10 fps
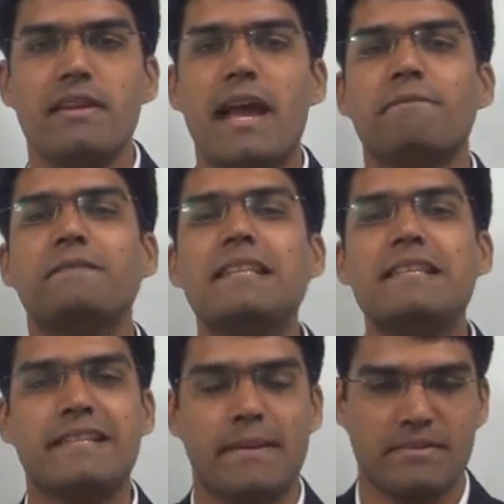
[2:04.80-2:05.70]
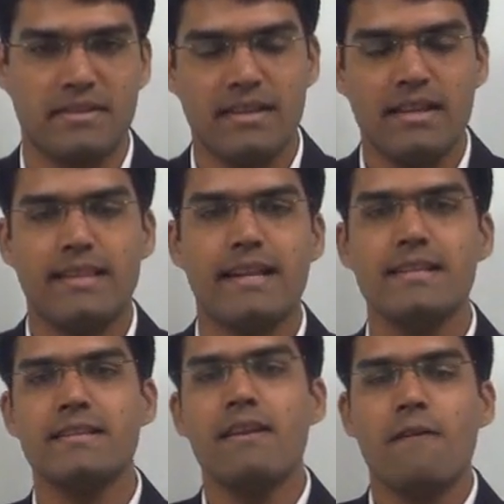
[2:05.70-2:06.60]
we have three steps. That
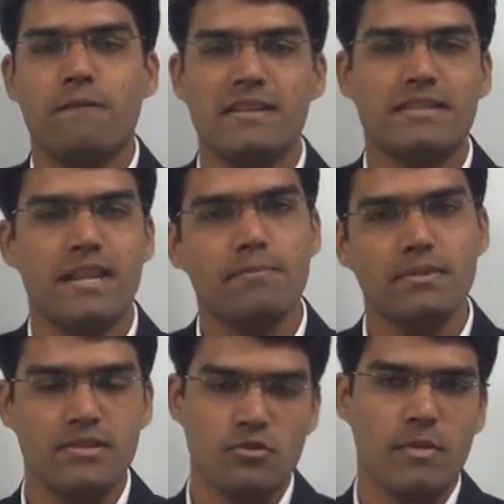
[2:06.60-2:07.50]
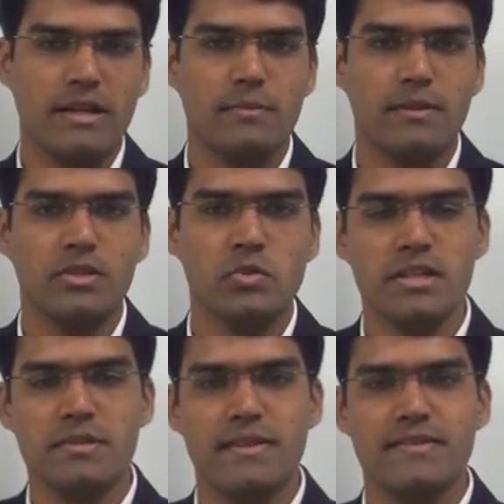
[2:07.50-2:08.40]
is, first step is to multiply
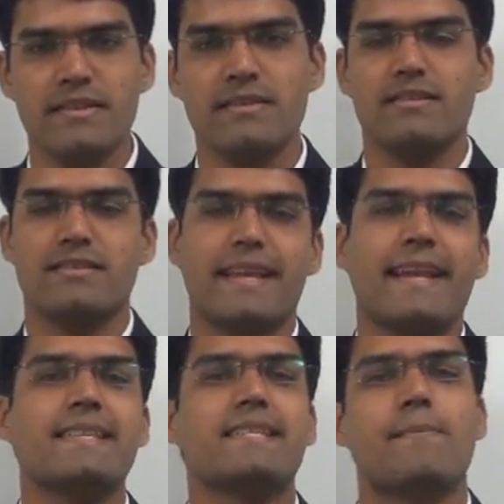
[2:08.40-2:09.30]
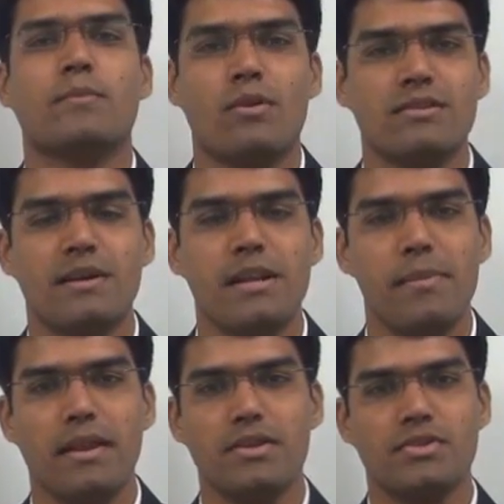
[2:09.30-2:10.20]
units places, second step cross
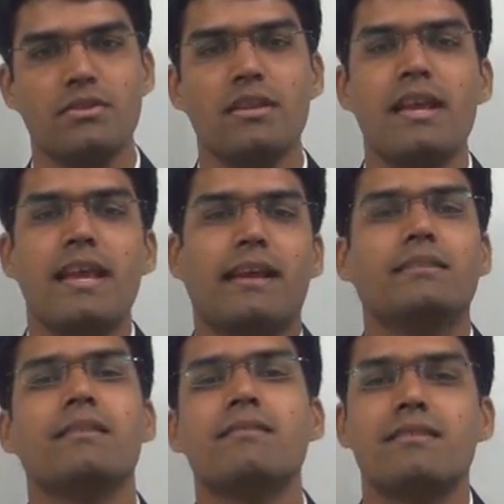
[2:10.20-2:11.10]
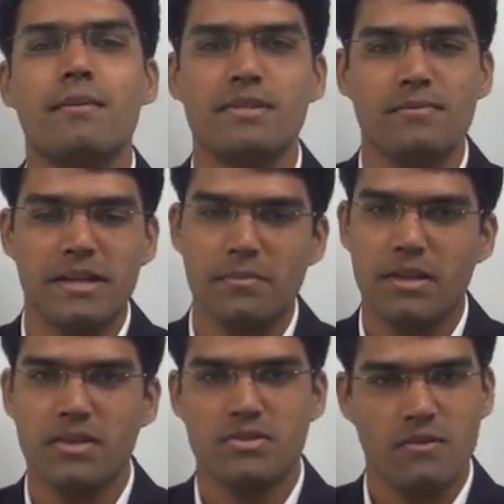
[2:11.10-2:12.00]
multiplication, and third step is
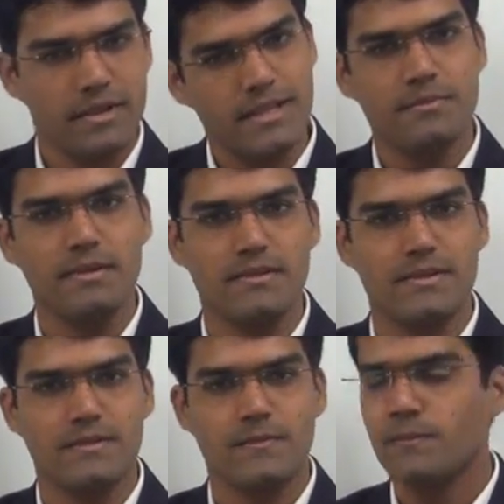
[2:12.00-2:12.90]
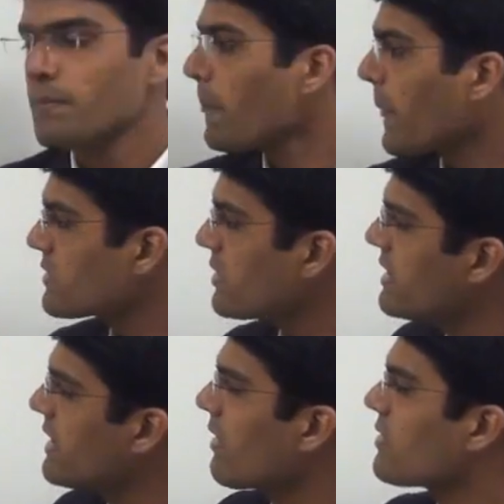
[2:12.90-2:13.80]
multiplication of tens places. So
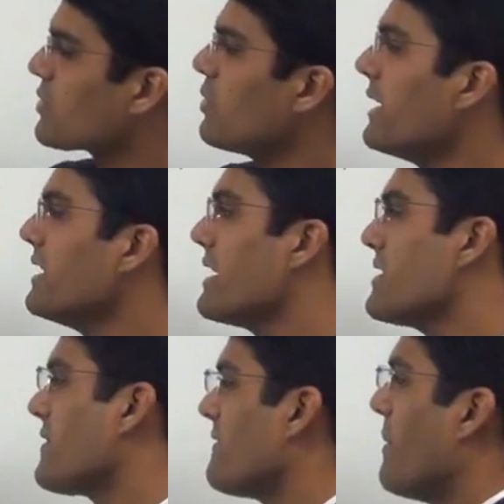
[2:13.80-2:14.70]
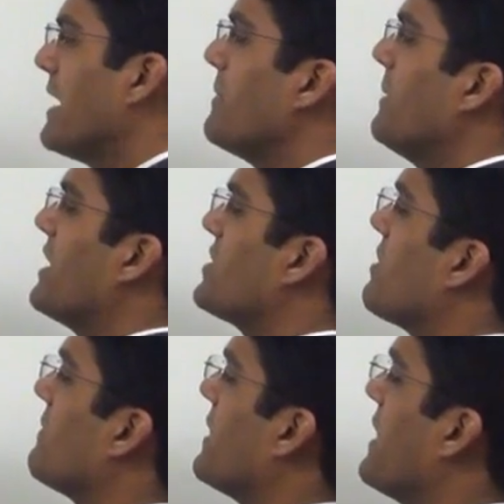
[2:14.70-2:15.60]
here also, in case of multiplication
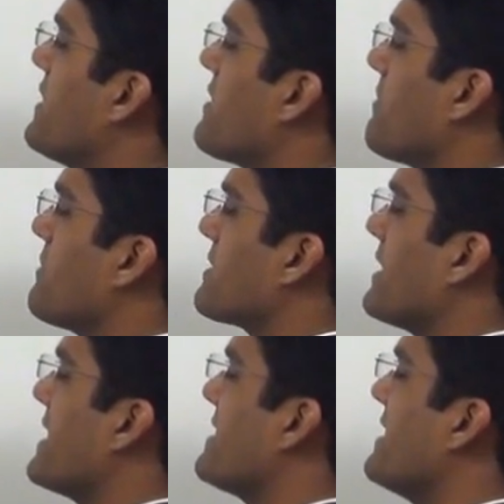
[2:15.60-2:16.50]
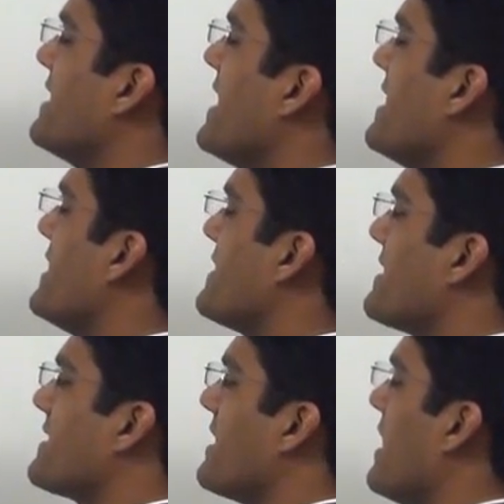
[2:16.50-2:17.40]
of three-digit numbers, that is
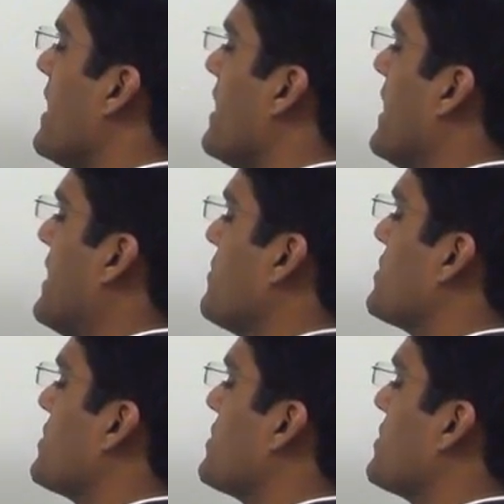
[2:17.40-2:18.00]
386 into